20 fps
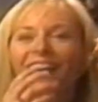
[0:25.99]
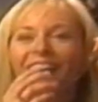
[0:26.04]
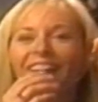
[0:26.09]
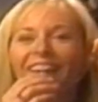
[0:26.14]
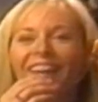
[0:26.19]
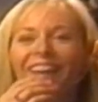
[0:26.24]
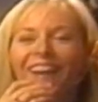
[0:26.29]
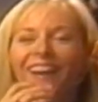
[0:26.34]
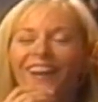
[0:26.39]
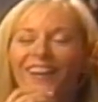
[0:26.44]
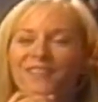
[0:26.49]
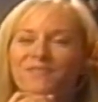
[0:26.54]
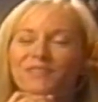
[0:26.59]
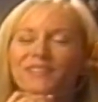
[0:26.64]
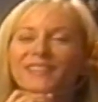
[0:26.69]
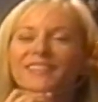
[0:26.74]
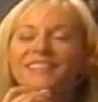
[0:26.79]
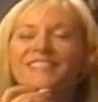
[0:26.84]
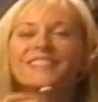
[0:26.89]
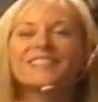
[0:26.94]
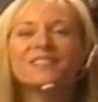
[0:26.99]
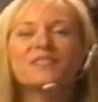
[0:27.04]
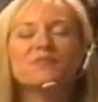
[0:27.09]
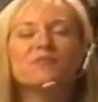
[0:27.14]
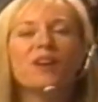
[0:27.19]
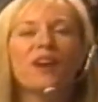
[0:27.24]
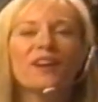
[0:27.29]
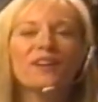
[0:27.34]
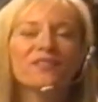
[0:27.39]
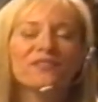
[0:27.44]
Hi, I'm Melissa
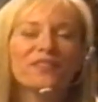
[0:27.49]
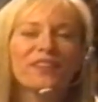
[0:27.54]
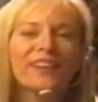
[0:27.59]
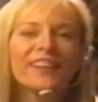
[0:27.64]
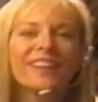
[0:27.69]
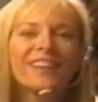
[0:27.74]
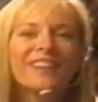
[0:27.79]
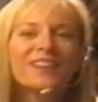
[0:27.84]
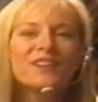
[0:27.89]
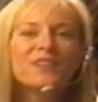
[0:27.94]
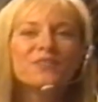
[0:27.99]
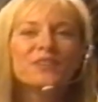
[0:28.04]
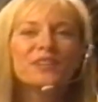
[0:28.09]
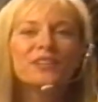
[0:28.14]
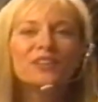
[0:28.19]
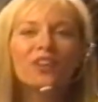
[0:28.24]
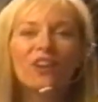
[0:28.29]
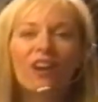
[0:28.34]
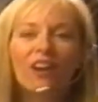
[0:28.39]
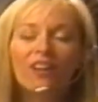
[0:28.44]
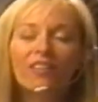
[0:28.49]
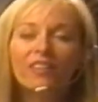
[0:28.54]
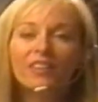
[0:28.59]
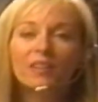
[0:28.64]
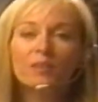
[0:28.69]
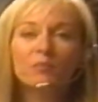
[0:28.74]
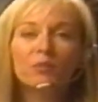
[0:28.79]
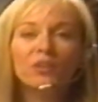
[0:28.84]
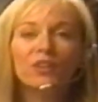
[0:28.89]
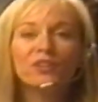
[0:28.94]
at WalkFit. When you call
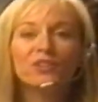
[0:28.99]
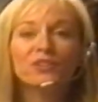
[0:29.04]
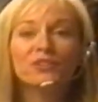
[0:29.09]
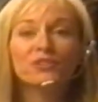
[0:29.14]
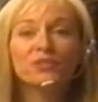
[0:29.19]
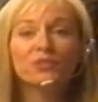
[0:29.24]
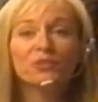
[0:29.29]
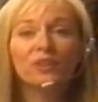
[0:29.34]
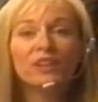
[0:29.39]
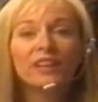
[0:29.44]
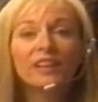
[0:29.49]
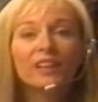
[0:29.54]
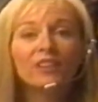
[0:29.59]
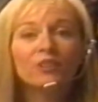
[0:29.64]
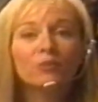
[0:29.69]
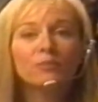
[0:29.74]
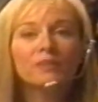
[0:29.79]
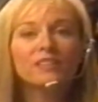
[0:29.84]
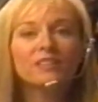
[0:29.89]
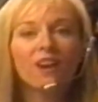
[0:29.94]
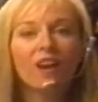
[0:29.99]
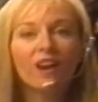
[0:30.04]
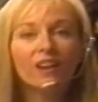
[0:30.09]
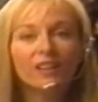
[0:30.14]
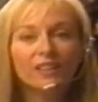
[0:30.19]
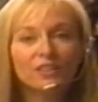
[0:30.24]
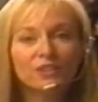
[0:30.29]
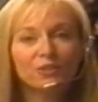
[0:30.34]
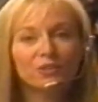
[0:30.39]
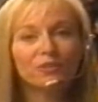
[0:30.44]
the number on your screen, you'll be
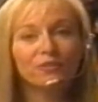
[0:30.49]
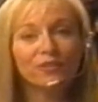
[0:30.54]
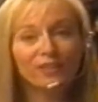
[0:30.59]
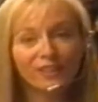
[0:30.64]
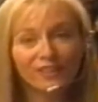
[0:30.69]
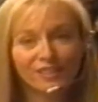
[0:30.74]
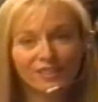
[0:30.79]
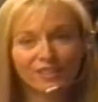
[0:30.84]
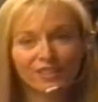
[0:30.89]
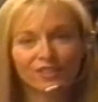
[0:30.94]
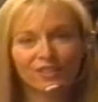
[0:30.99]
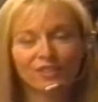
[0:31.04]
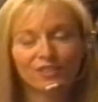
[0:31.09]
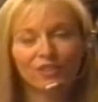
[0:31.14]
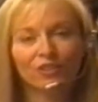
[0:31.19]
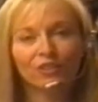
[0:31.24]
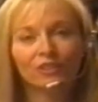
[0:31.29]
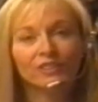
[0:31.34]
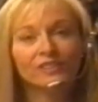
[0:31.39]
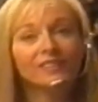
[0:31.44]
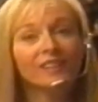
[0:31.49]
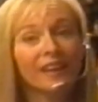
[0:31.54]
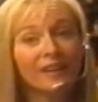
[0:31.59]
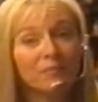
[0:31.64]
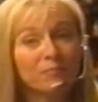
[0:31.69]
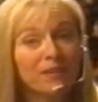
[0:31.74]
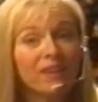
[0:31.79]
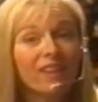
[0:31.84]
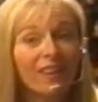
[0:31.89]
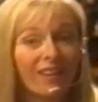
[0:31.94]
talking to a fitness consultant
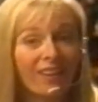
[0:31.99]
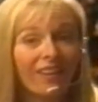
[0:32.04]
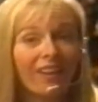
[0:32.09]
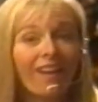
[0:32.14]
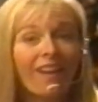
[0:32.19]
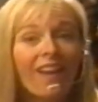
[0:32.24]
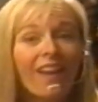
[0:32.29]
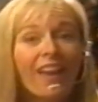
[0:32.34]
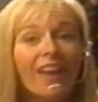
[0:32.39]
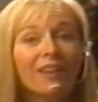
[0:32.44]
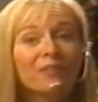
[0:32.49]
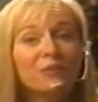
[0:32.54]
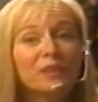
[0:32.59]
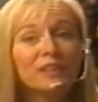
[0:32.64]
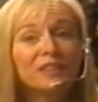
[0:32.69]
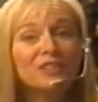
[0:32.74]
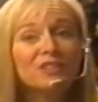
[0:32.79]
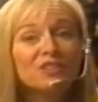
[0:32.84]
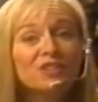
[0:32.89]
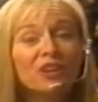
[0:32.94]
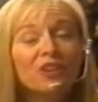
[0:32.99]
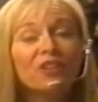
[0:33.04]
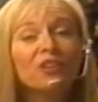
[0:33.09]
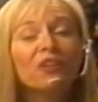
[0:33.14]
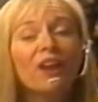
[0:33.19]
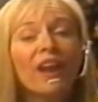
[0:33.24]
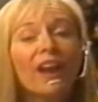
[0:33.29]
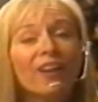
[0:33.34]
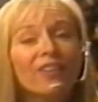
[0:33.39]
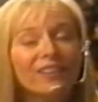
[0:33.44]
like me, and we can show
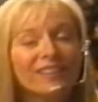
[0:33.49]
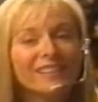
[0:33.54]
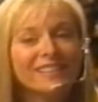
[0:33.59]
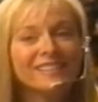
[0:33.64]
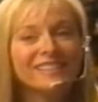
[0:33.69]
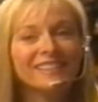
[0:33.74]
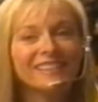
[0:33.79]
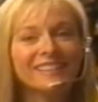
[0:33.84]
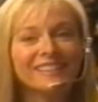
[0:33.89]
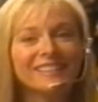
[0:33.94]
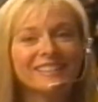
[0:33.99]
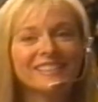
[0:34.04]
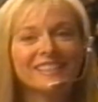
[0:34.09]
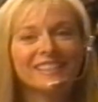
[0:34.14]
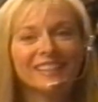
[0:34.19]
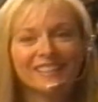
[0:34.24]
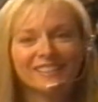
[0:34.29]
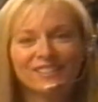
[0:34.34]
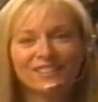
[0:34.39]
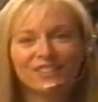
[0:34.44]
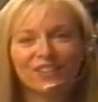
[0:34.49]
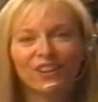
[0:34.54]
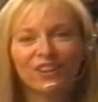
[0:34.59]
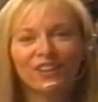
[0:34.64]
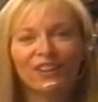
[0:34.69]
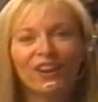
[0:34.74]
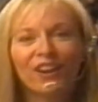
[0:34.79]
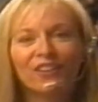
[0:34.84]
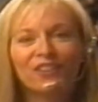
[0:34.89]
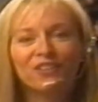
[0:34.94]
you how easy it is to get
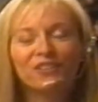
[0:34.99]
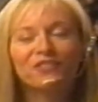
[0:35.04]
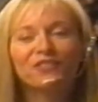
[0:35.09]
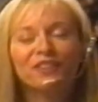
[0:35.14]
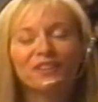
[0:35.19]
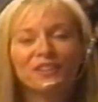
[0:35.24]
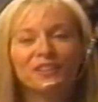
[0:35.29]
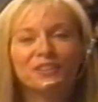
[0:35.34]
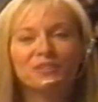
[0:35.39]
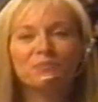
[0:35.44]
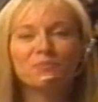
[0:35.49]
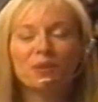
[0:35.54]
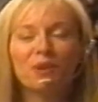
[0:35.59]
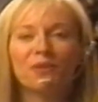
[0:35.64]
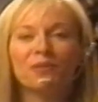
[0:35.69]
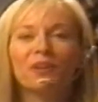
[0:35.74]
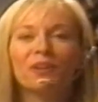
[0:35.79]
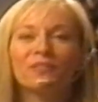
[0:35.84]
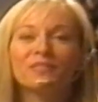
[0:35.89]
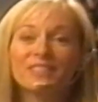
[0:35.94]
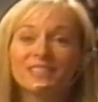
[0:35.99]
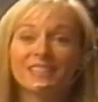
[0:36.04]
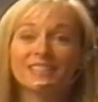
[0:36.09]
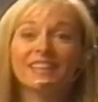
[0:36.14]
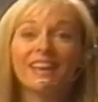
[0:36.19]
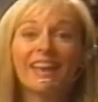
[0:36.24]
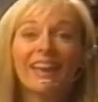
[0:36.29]
started on your fitness program